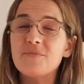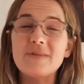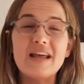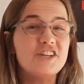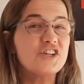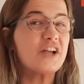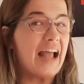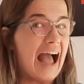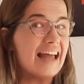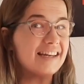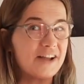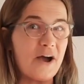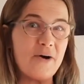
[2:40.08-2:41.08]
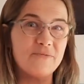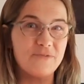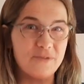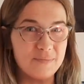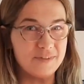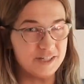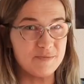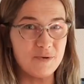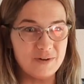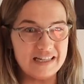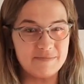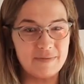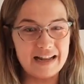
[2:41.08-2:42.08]
from nature can come from the
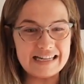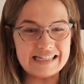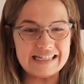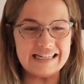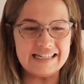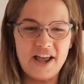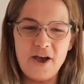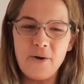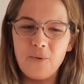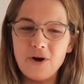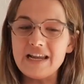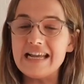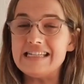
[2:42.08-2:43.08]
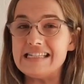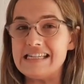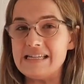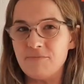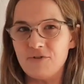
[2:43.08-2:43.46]
smallest places. One ACT